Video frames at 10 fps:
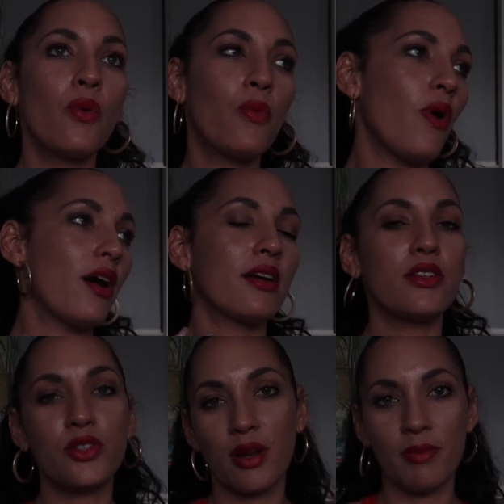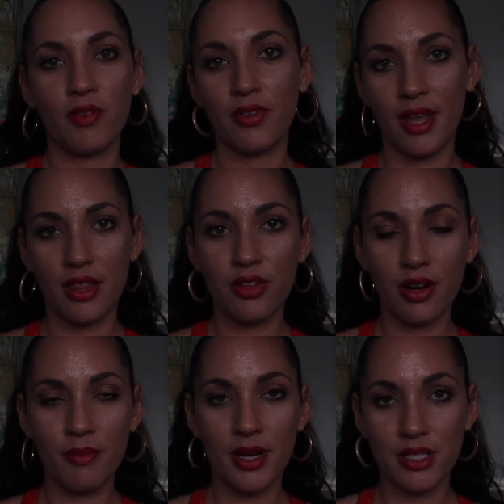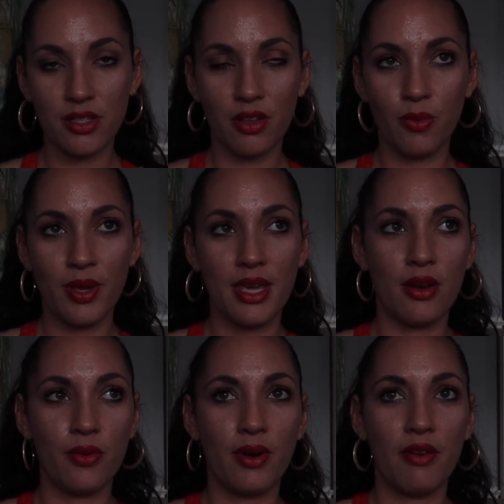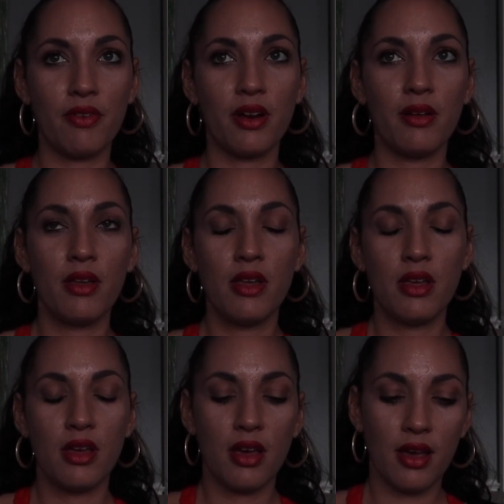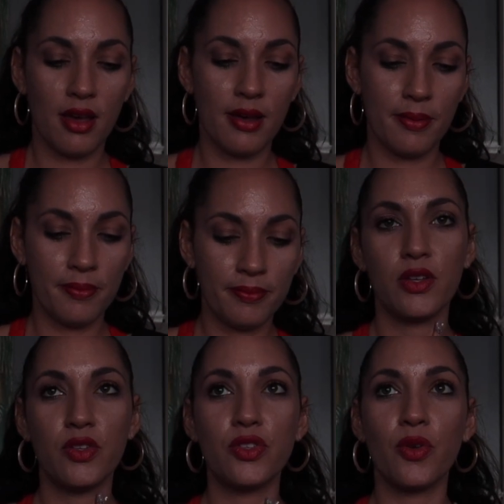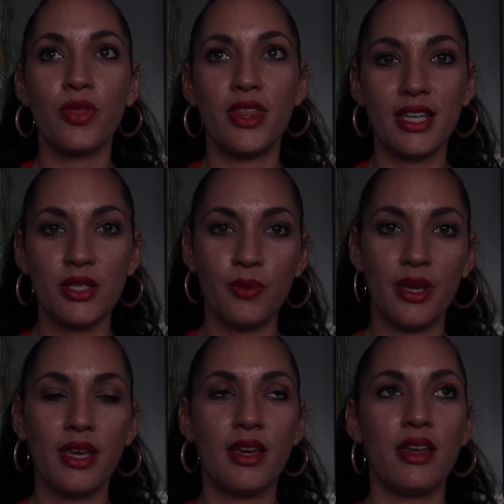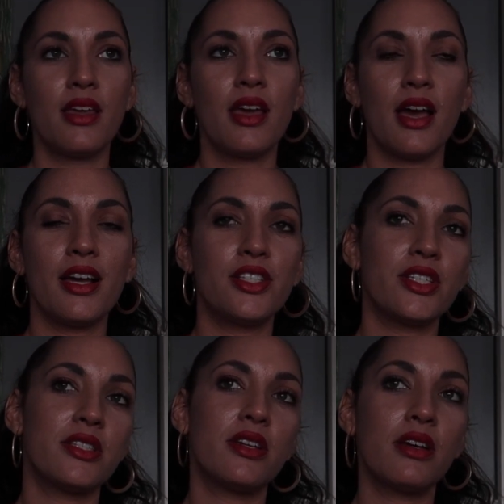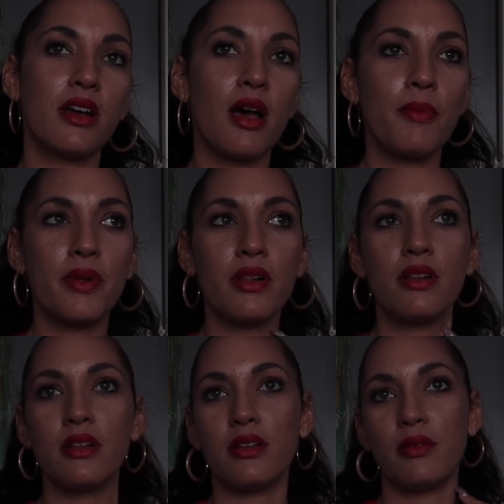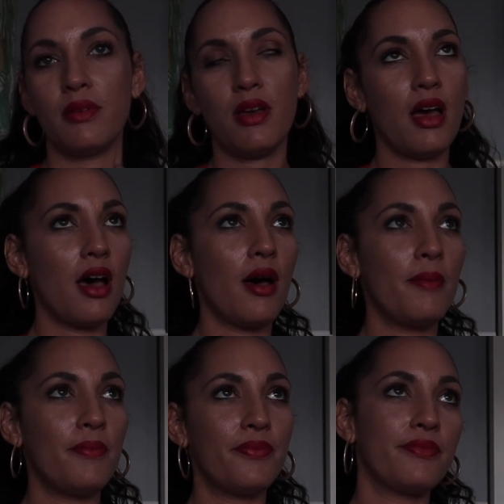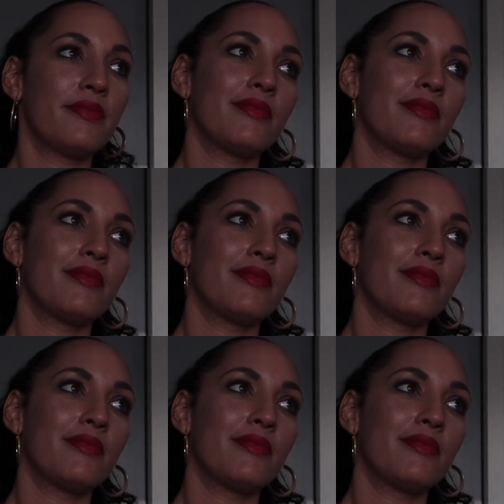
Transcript: walk on the treadmill for like 30 minutes on the weekend or whatever. Um, so this week, I just took a couple, um,